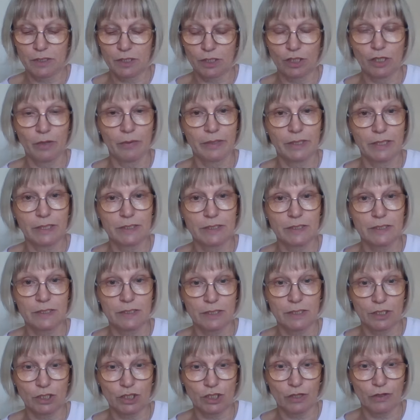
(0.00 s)
Joanita
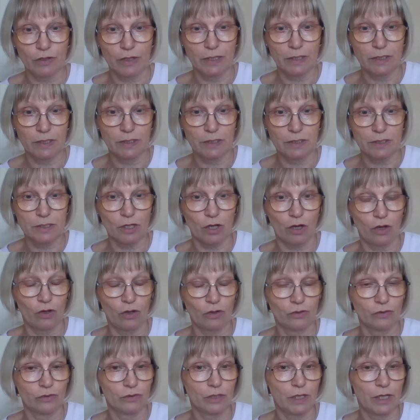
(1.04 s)
Stitchy Things
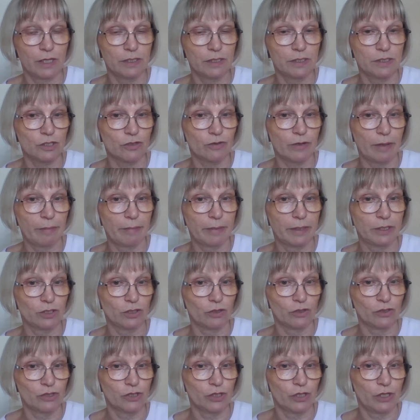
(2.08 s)
on Instagram and
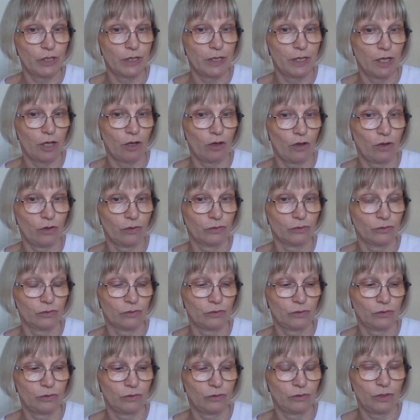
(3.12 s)
also here on
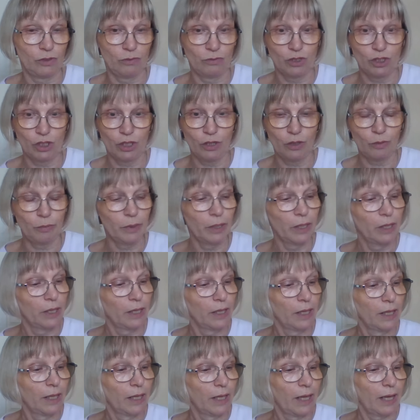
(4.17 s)
YouTube,
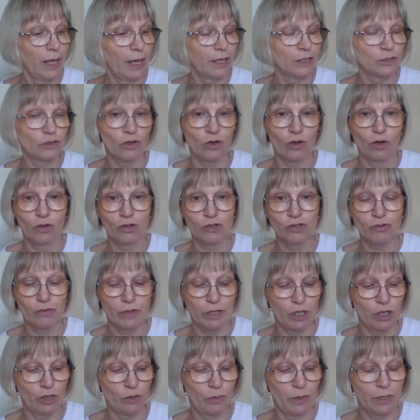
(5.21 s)
and
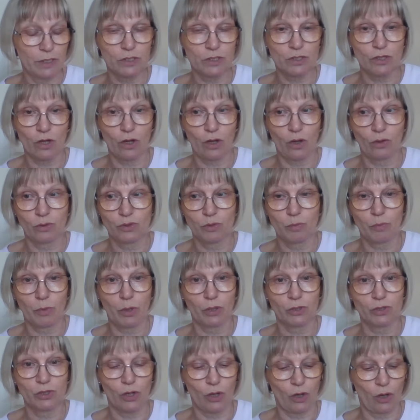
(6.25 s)
Audrey, who is
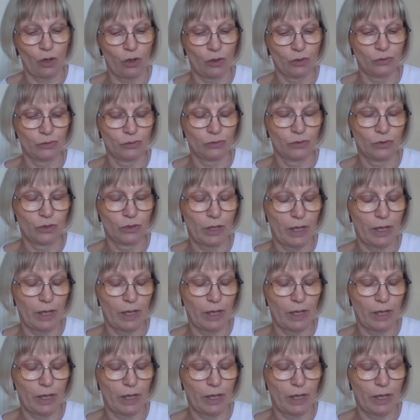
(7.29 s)
audabod on